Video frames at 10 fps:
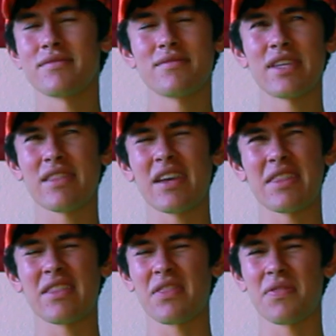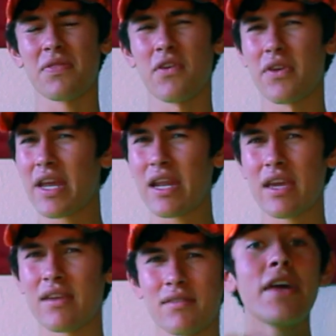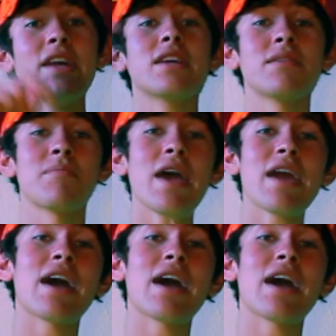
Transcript: in like the 3rd inning. Then in May,